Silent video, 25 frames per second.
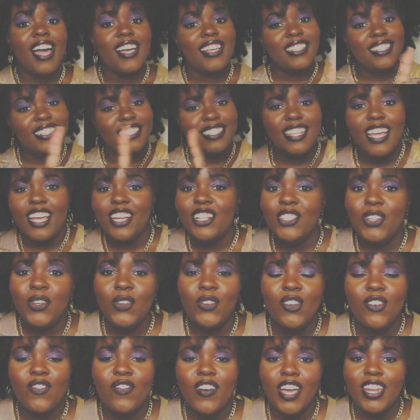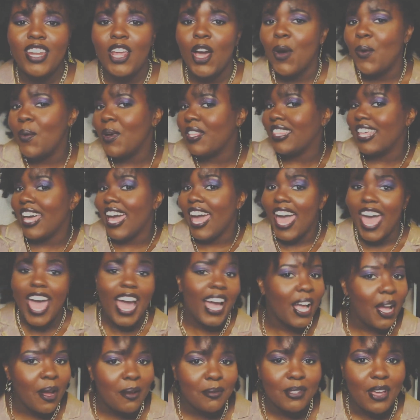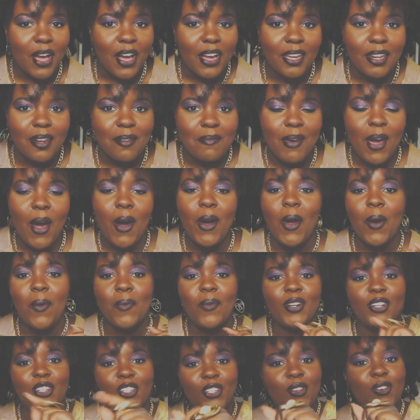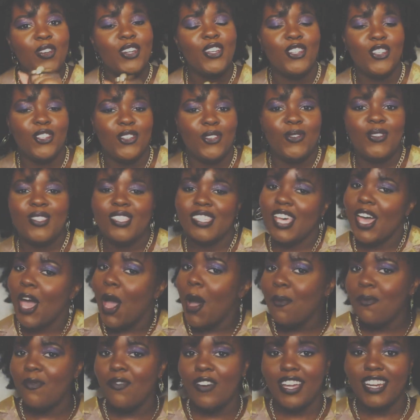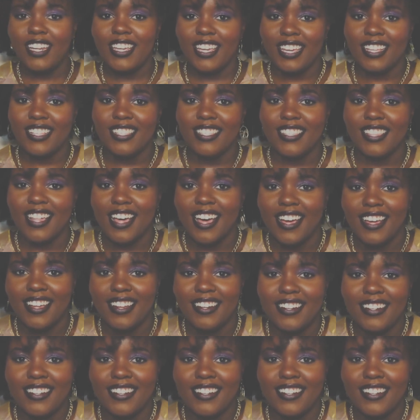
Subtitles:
Stay tuned to find out what the heck I'm talking about and what you can do to help fight against that.